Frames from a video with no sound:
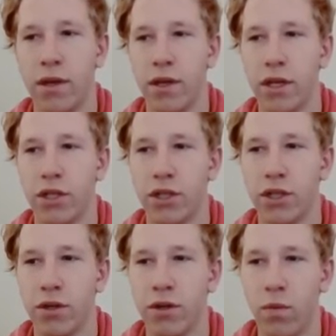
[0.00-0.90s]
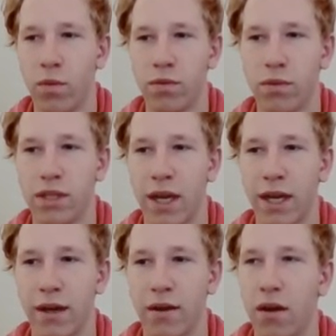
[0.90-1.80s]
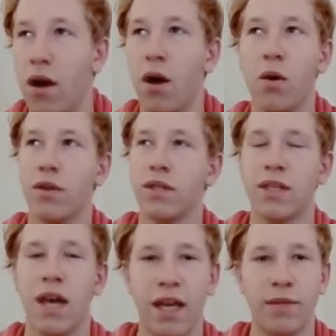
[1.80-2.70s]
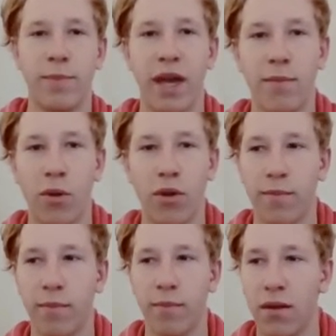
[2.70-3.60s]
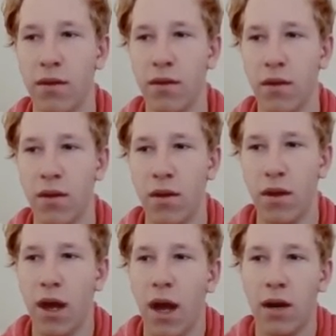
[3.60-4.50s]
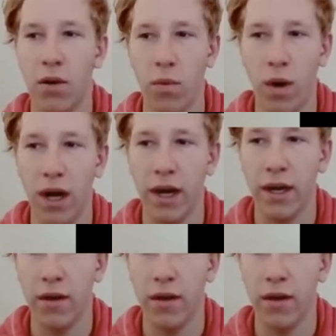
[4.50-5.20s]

because you're saying, oh, this guy gets paid more than me. I don't know why.